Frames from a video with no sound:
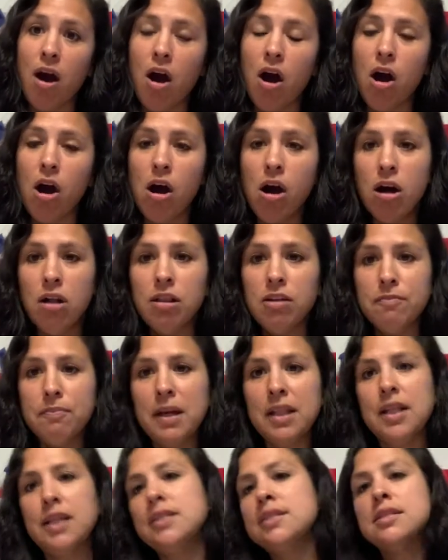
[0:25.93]
all of my
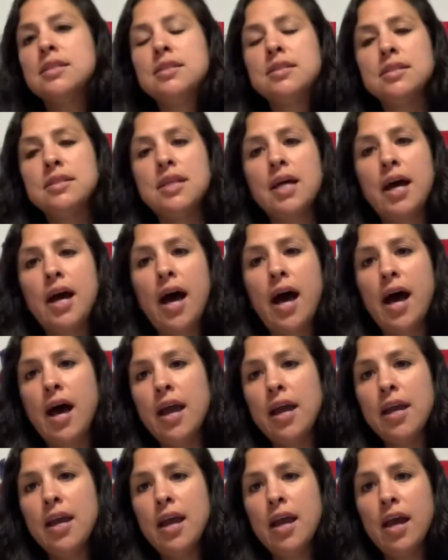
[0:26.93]
lessons that
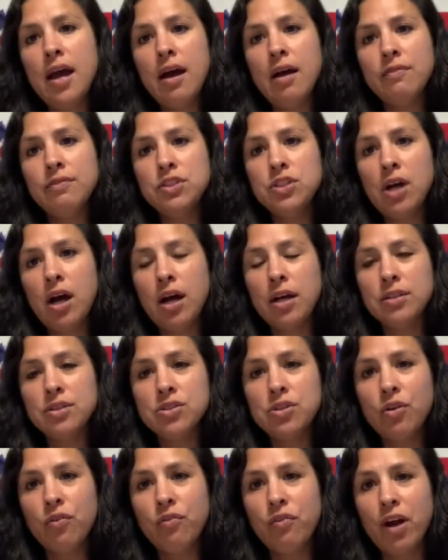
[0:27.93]
I have taught
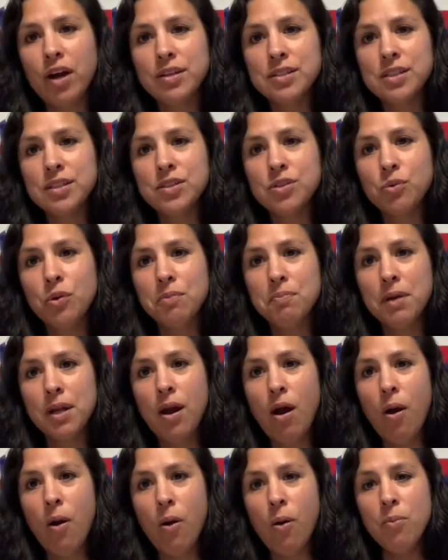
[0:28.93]
so far since we've been
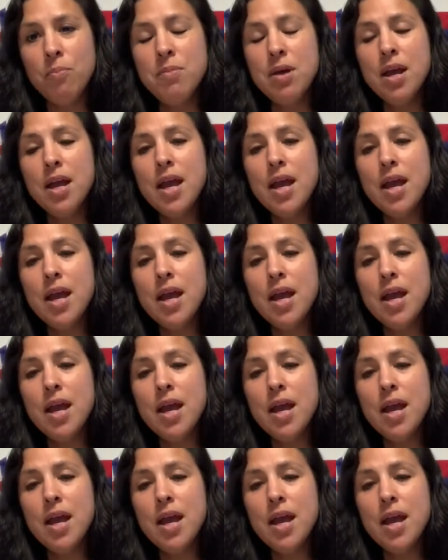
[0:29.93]
home.